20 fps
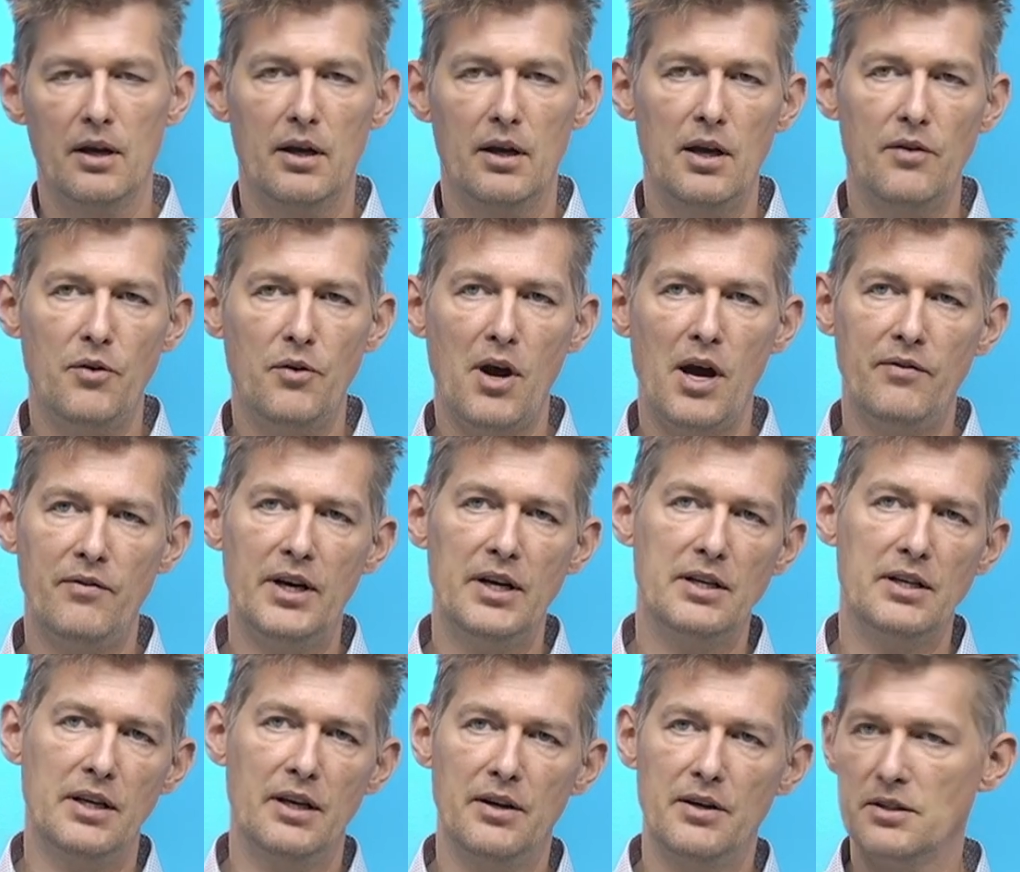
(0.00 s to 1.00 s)
If you have
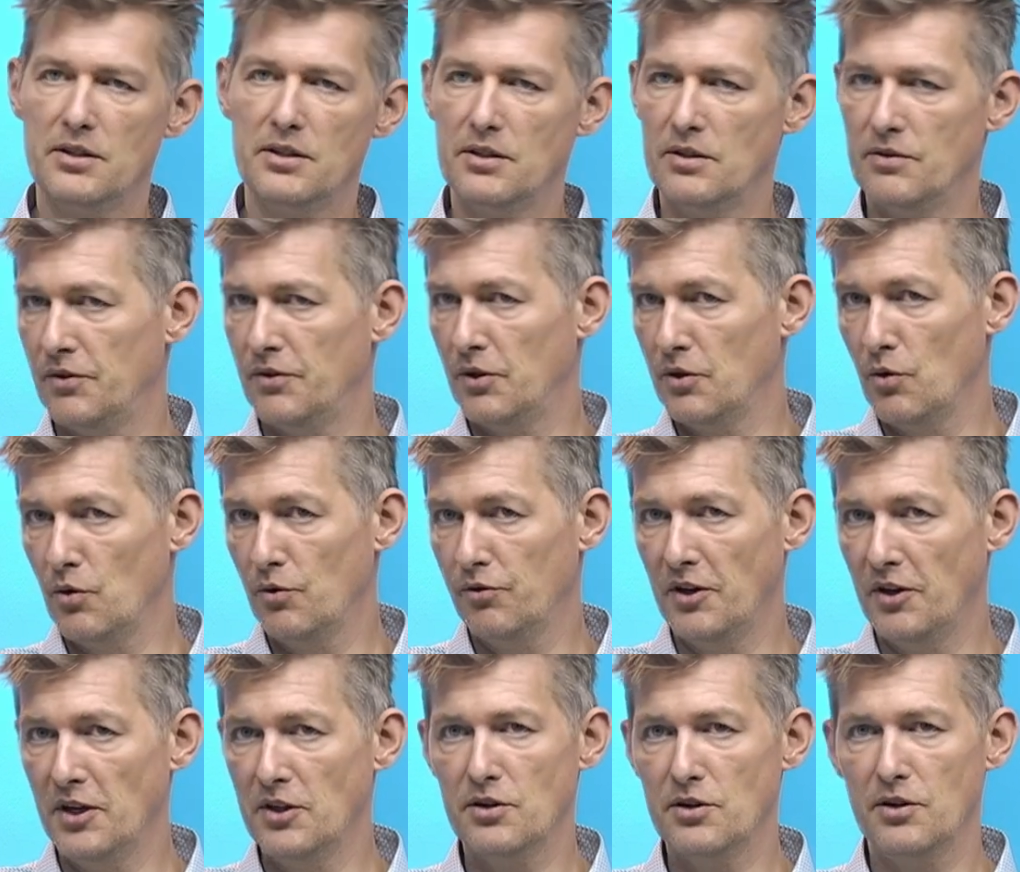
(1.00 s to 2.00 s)
ideas for new
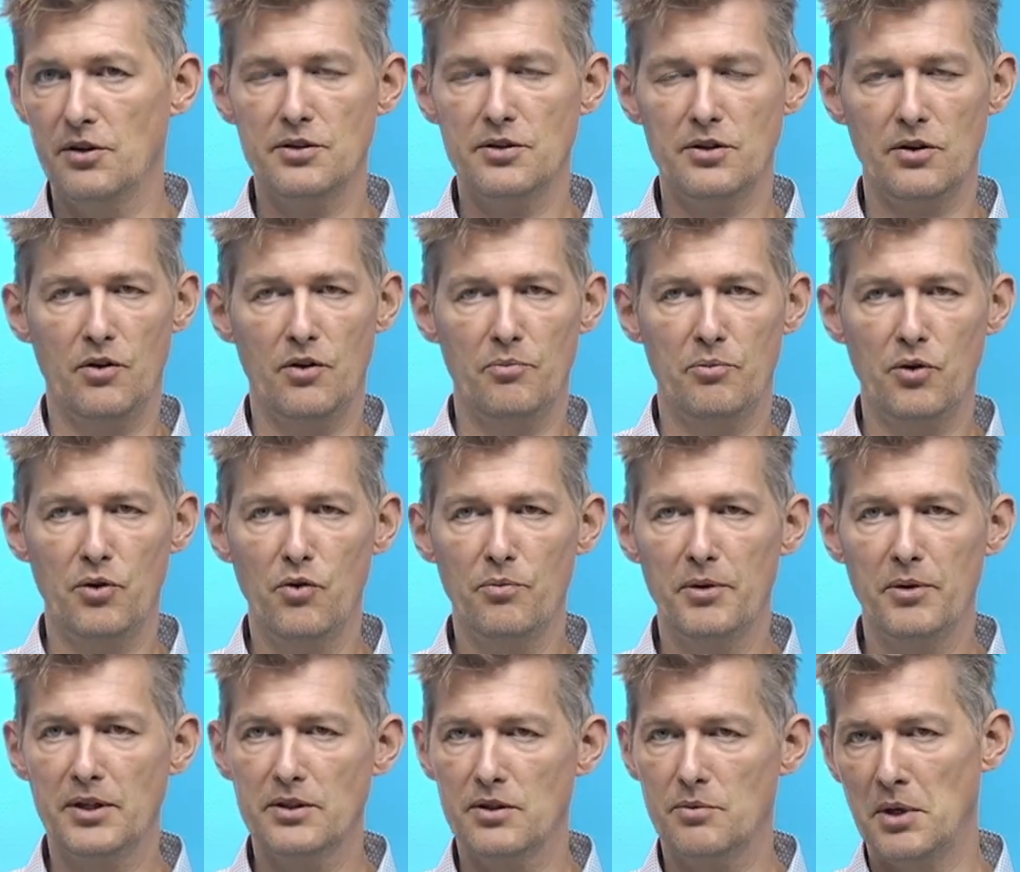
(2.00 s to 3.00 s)
features or
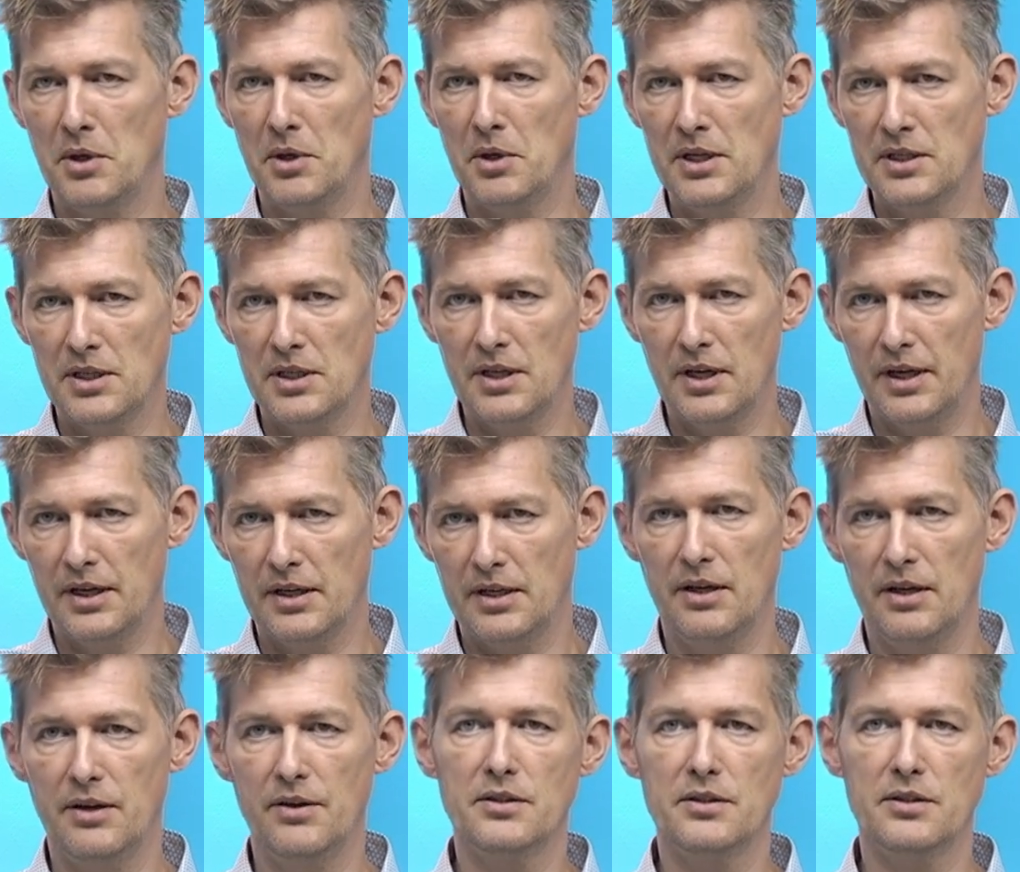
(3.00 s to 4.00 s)
improvements, BC
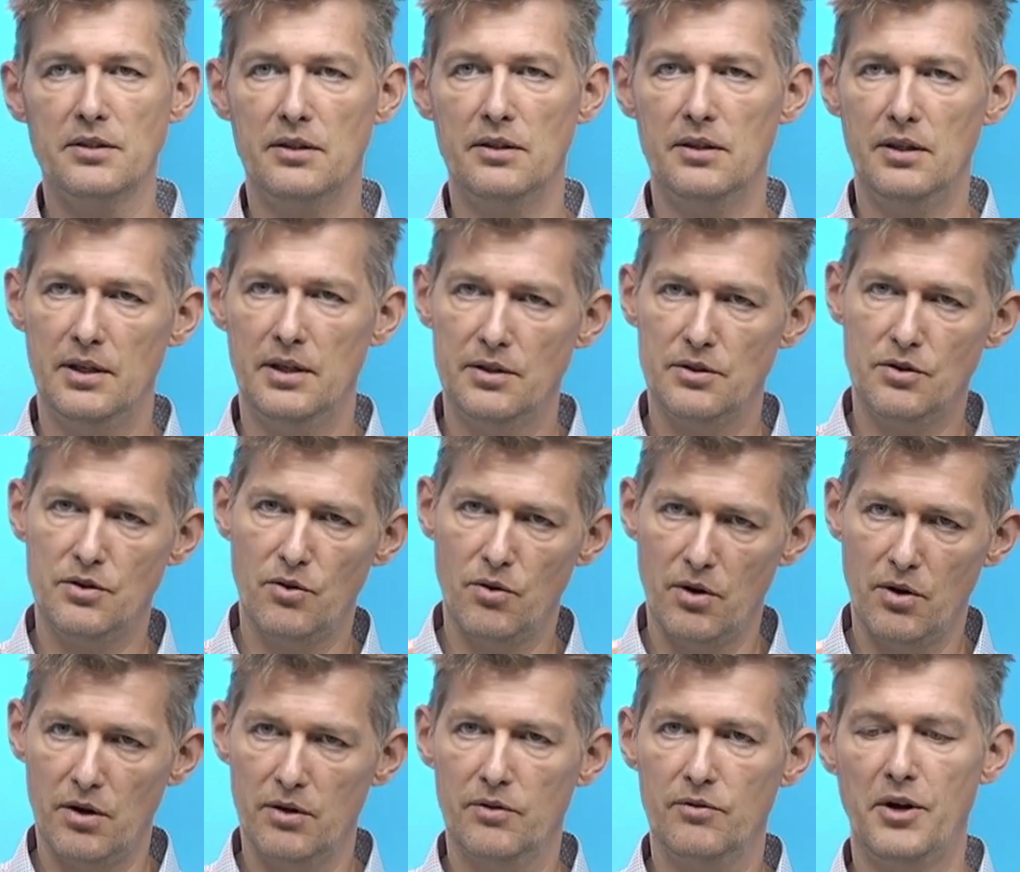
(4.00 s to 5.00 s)
Ideas is
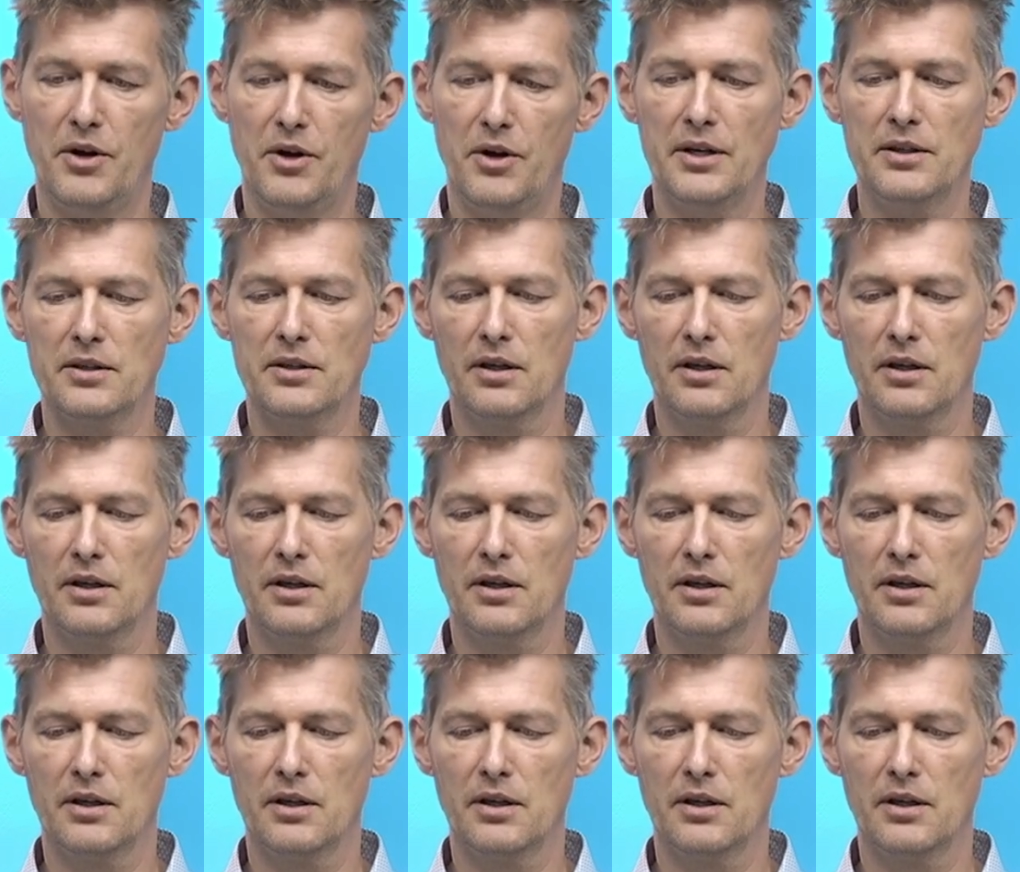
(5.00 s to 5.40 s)
your friend.